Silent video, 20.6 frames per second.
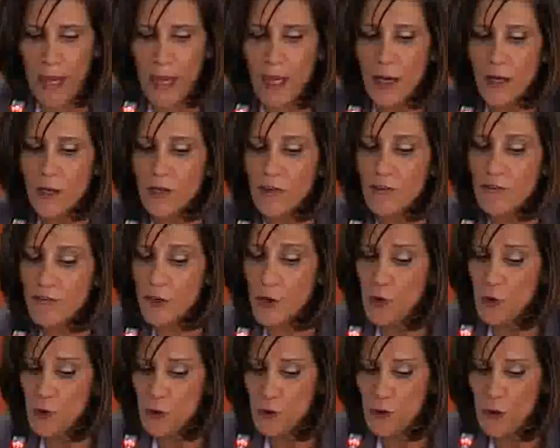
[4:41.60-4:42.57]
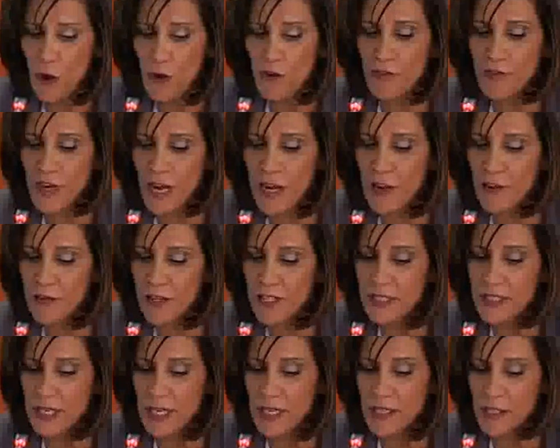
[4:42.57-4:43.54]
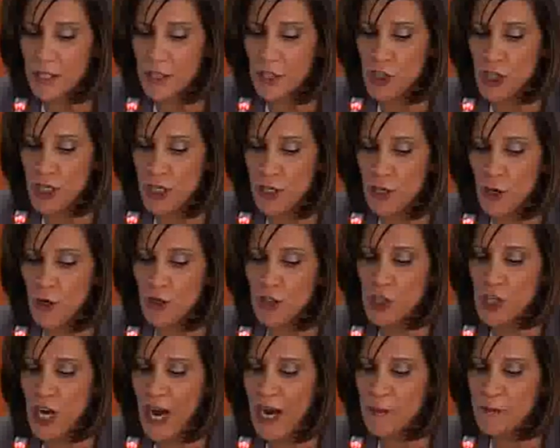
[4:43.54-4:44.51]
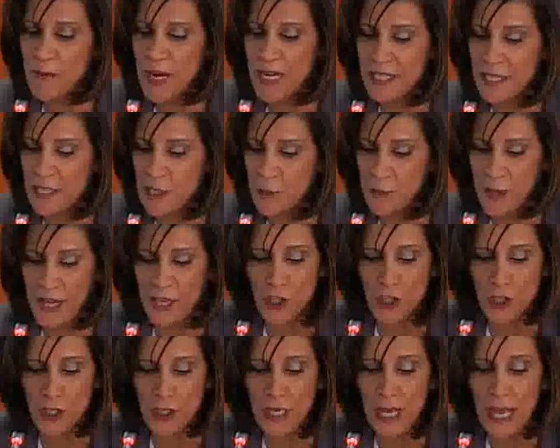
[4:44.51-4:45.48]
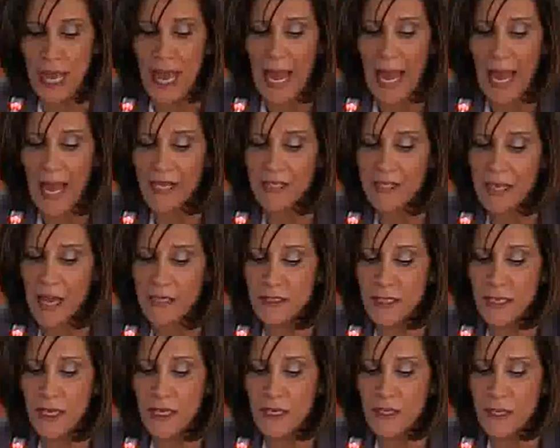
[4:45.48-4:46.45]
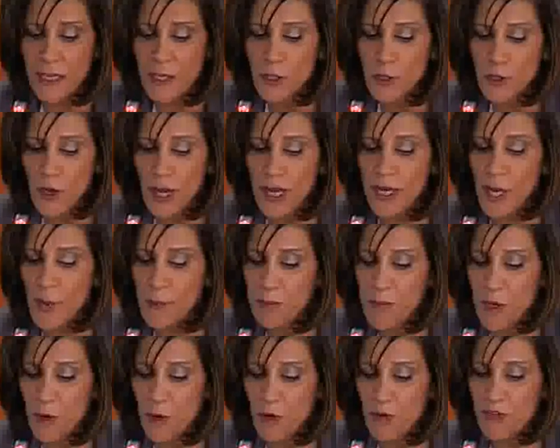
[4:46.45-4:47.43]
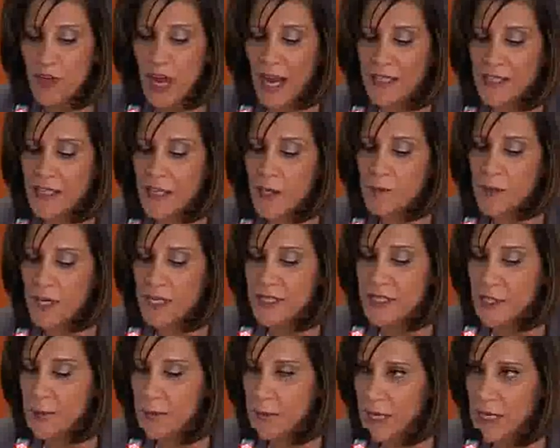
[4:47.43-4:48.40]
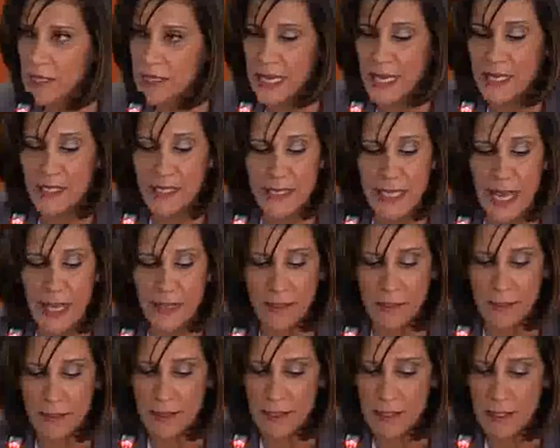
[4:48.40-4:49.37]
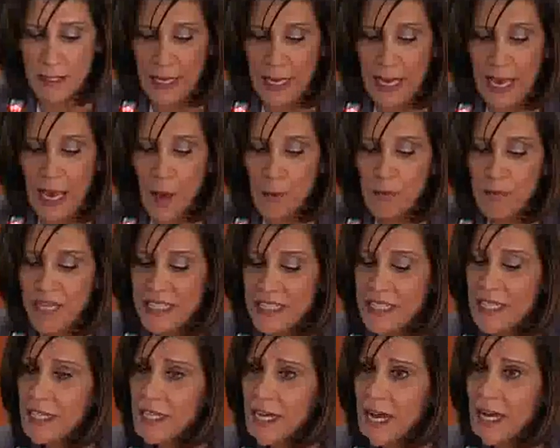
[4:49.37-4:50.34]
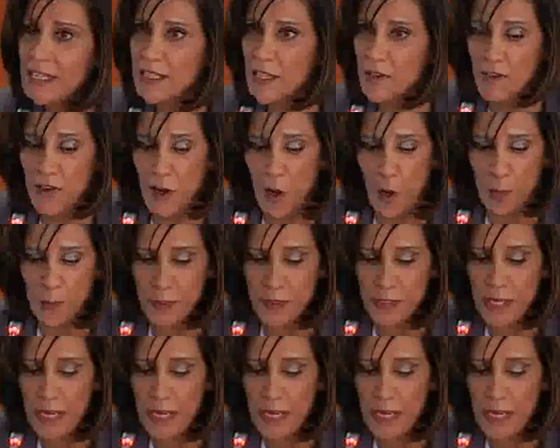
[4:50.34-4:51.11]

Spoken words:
review of relevant literature on child participation and adhering to a number of guiding principles and standards, material developed